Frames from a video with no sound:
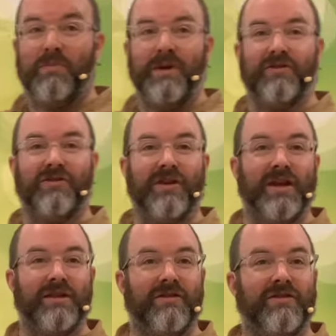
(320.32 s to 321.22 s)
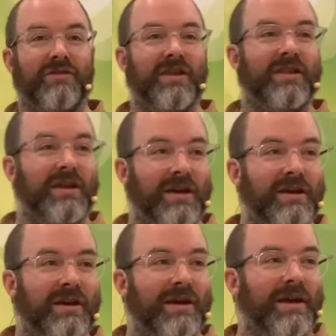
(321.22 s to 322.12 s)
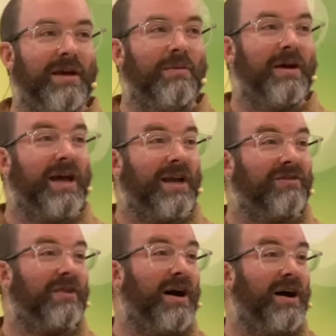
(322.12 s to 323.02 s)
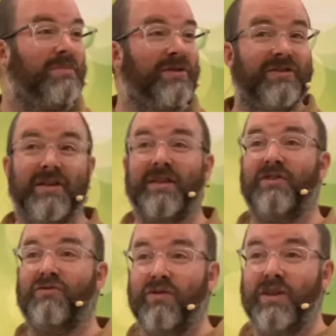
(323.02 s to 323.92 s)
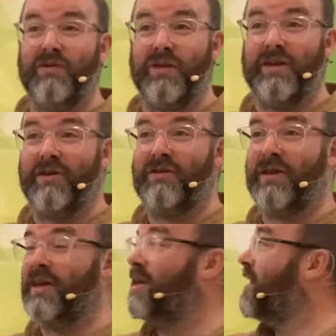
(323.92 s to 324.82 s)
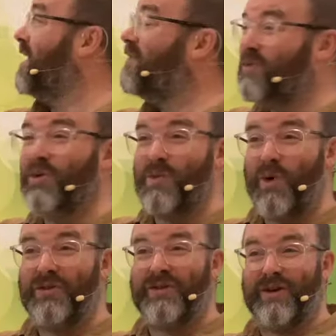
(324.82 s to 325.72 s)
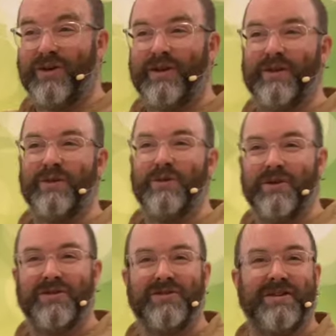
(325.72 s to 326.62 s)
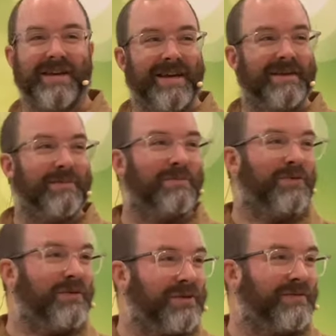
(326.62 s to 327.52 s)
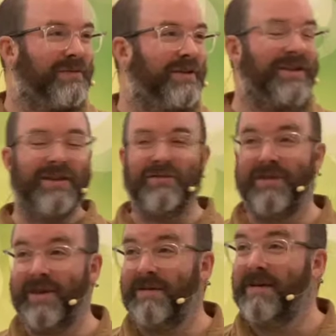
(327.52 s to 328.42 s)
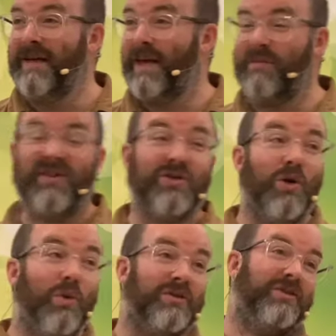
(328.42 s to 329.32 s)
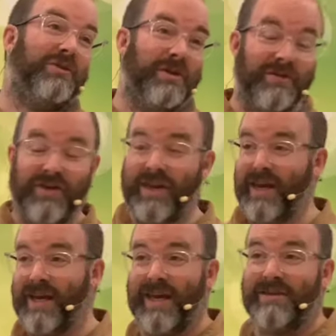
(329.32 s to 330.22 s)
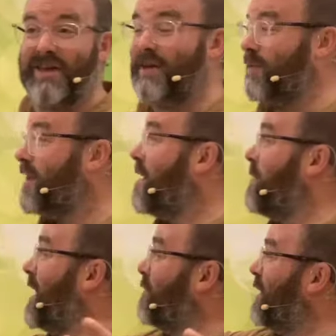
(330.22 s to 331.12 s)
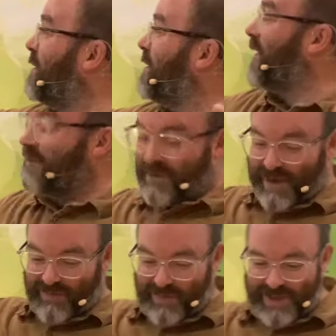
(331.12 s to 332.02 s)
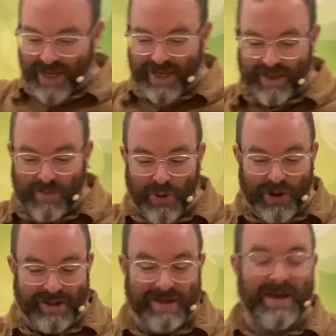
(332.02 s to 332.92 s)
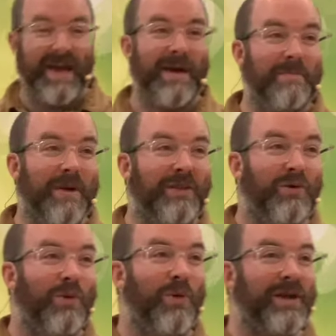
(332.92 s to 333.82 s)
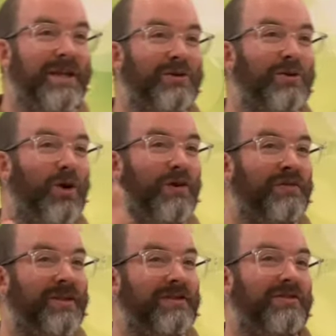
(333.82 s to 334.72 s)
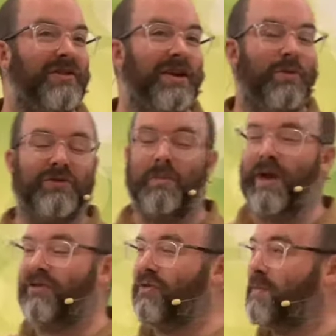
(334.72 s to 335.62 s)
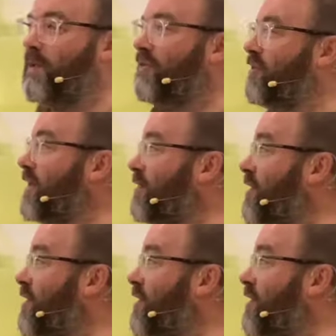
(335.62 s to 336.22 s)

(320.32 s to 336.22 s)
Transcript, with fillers: beach in Sydney. Um, and actually, the harbour in Sydney is really, really dirty, even though the water looks beautiful and lovely. Um, it's salt water, so you'd never drink it, I guess, anyway. But anyway, that's kind of beside the point. Um, but what you don't often see was a picture of a beach like